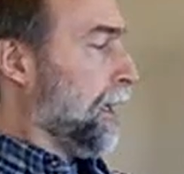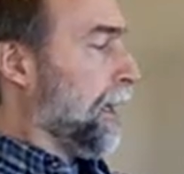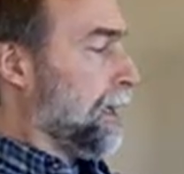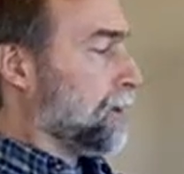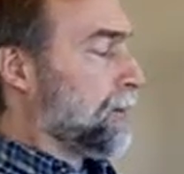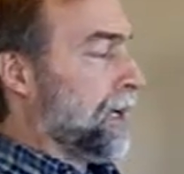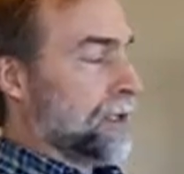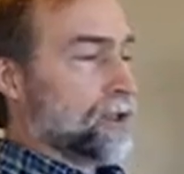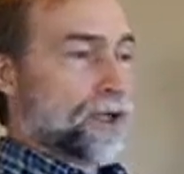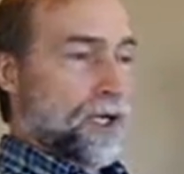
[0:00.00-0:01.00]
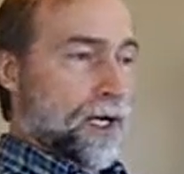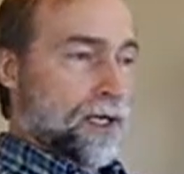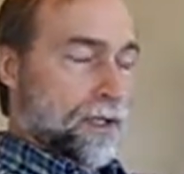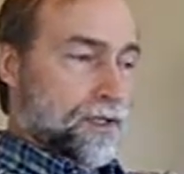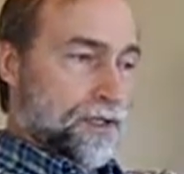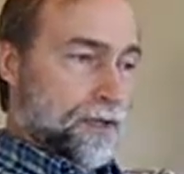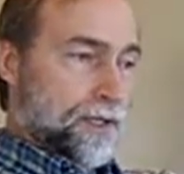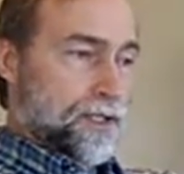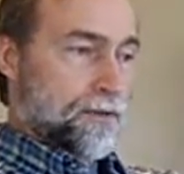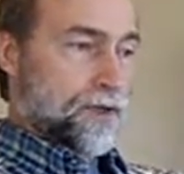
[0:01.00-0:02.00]
And by uh, a
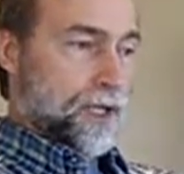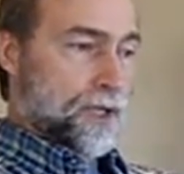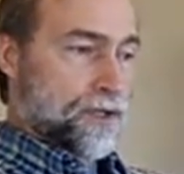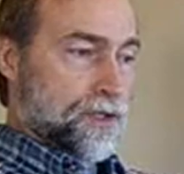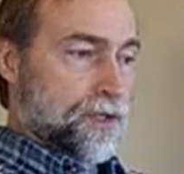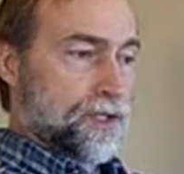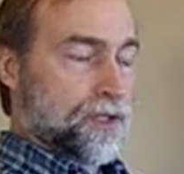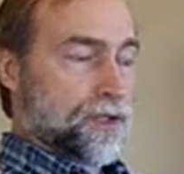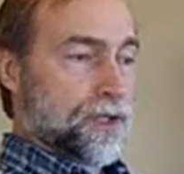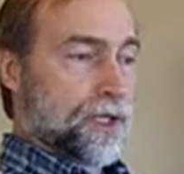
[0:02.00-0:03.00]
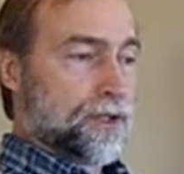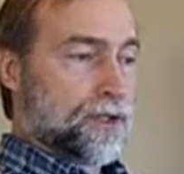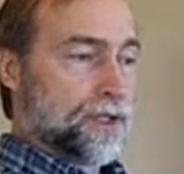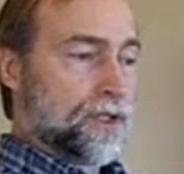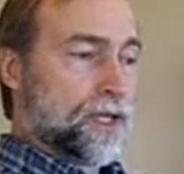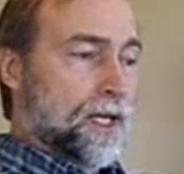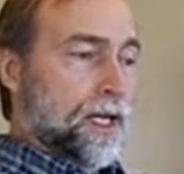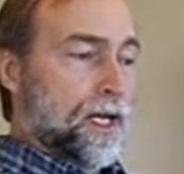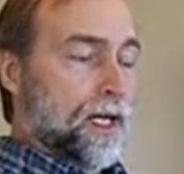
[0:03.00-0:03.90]
series of charges and discharges,